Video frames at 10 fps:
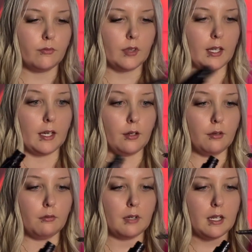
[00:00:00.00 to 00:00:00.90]
and get her
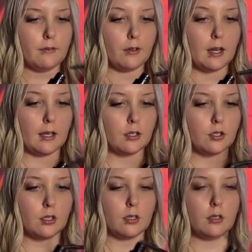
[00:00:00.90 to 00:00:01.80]
ready for
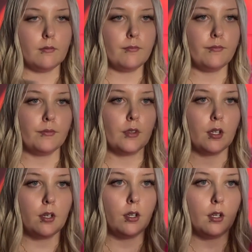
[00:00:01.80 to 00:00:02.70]
action.
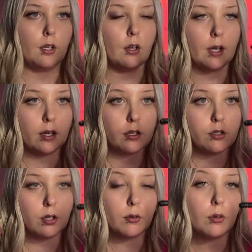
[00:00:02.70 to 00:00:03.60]
Okay,
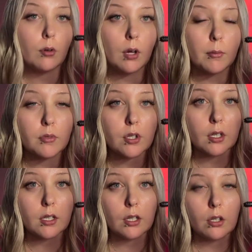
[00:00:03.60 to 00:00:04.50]
so I'm just going
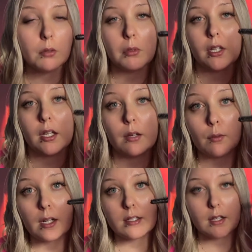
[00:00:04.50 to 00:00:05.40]
to tell you to blink, and when
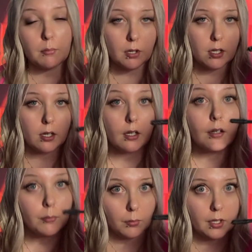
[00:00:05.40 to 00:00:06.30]
I say blink,
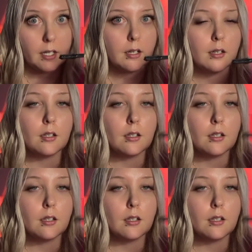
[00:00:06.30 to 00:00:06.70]
blink.